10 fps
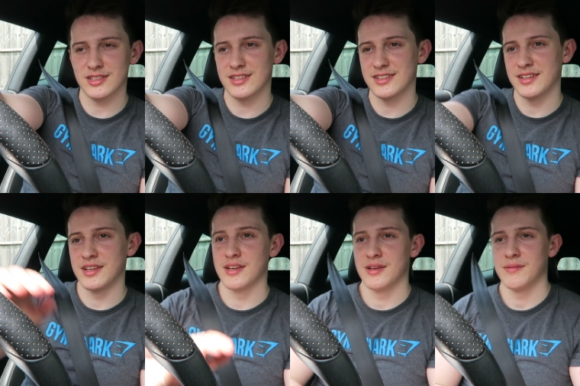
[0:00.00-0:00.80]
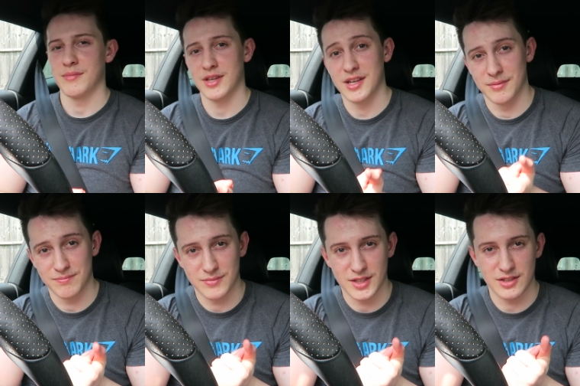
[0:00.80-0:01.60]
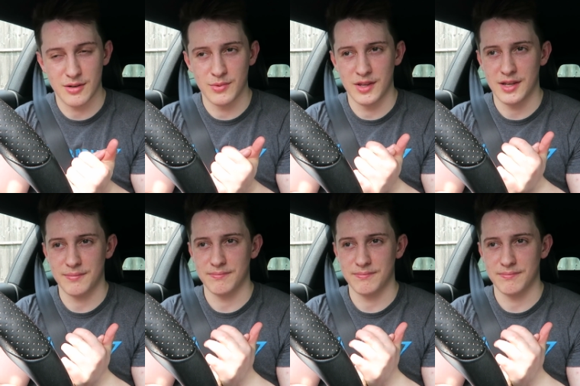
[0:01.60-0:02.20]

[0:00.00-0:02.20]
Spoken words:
But yeah, done with that.